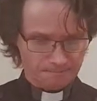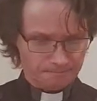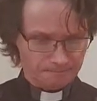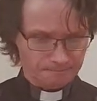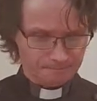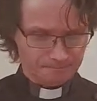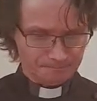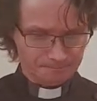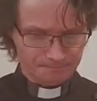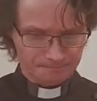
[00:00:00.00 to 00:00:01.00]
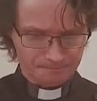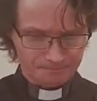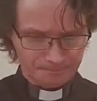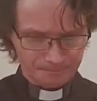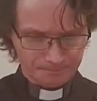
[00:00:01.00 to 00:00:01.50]

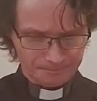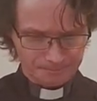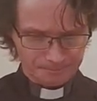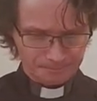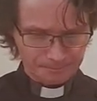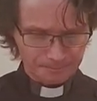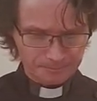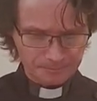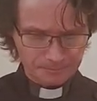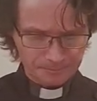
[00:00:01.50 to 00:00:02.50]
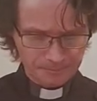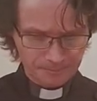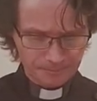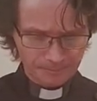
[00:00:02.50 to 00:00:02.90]
Nobody speaks.